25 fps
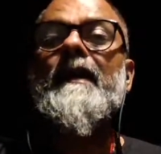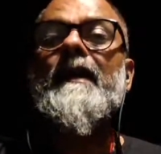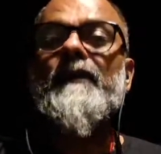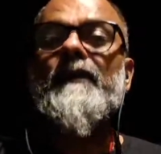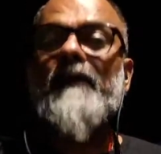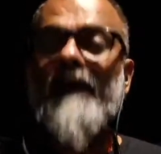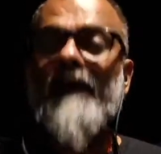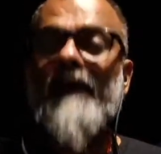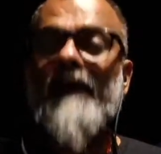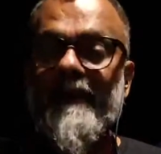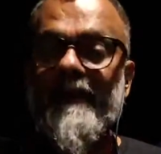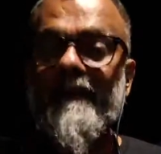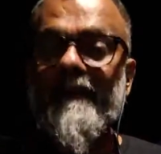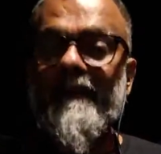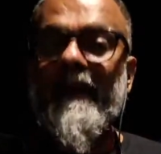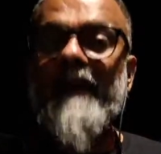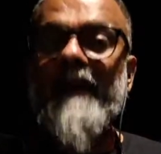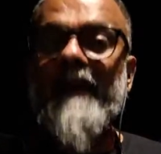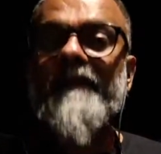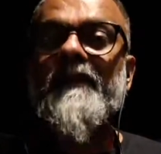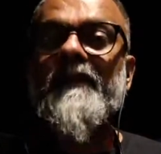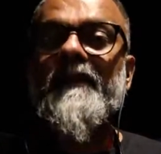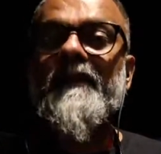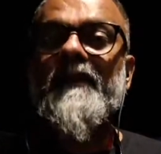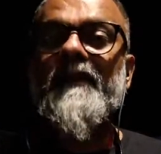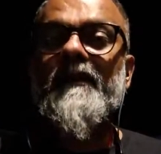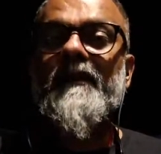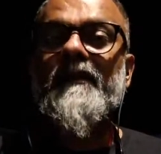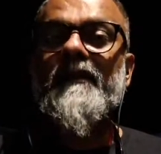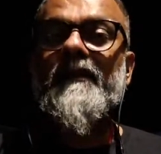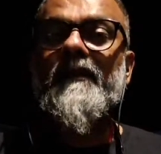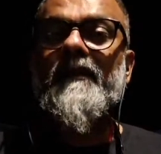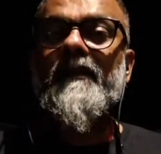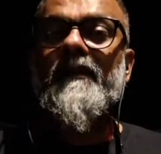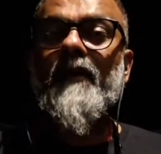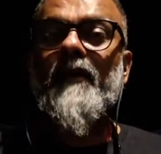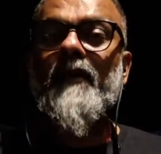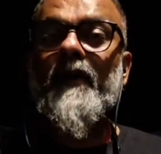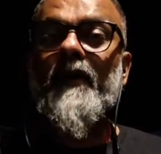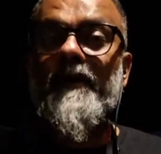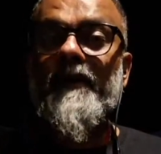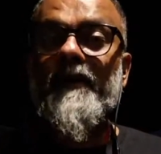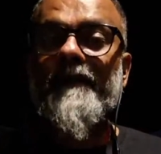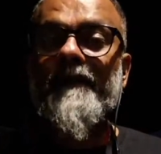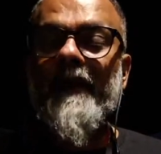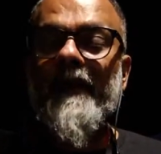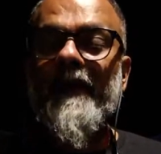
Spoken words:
So let's wait for the court of